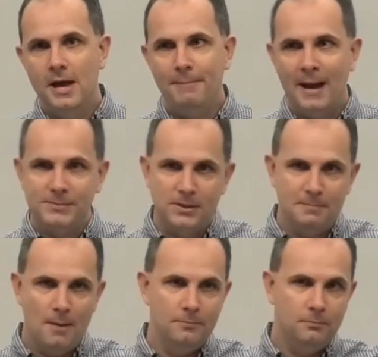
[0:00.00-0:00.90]
And perhaps the
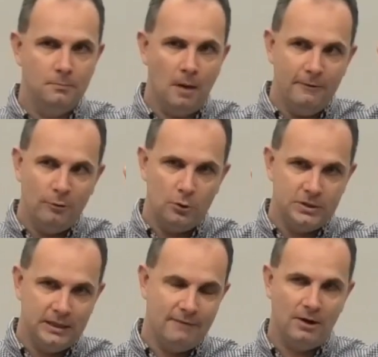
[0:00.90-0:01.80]
mum might have thought
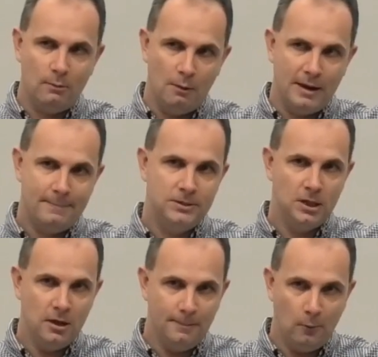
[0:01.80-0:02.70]
she'd never know what would happen
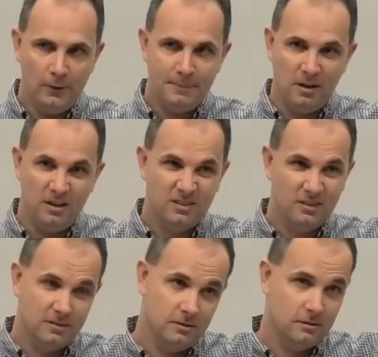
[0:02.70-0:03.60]
to her boy, but
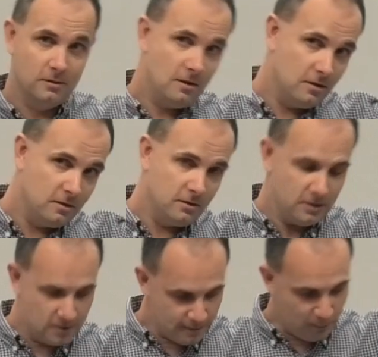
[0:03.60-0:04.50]

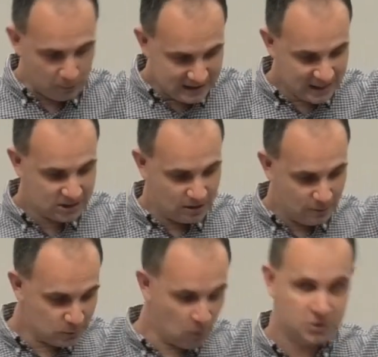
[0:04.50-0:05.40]
the boy's sister
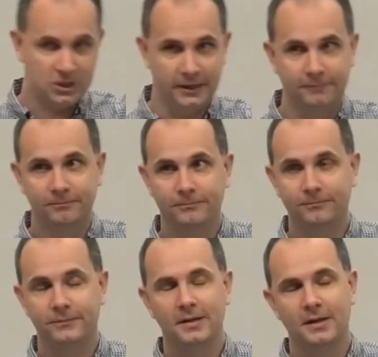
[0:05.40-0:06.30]
was watching.
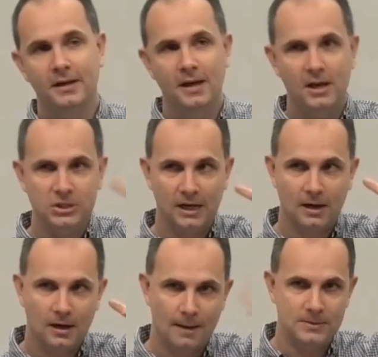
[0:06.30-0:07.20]
And
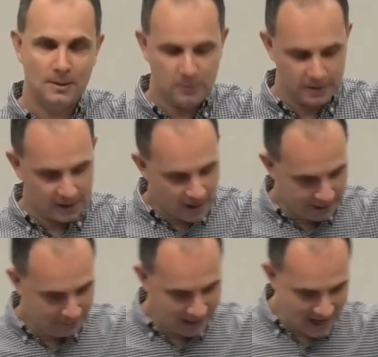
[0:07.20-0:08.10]
she comes up with a
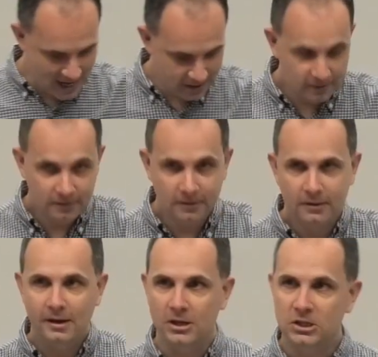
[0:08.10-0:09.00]
cunning plan,
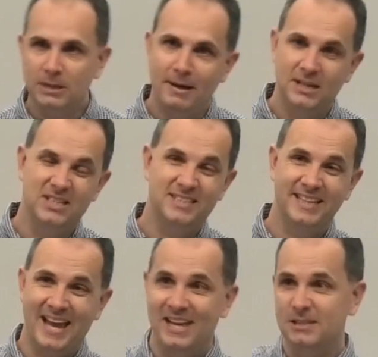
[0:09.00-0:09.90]
and she manages to
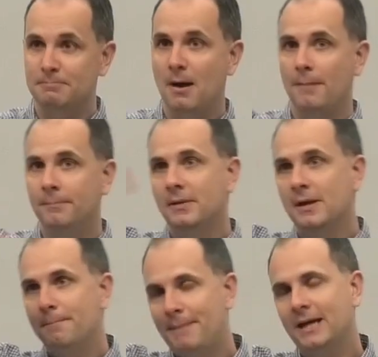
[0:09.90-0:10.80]
get his mum
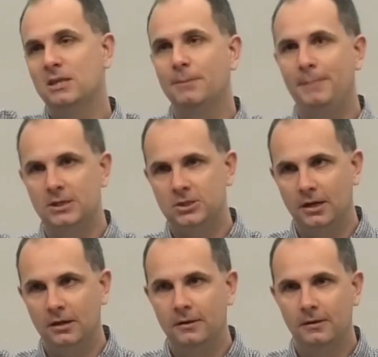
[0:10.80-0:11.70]
back in the
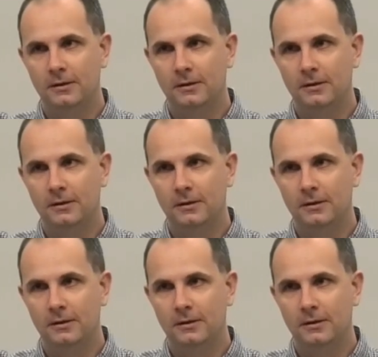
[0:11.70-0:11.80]
picture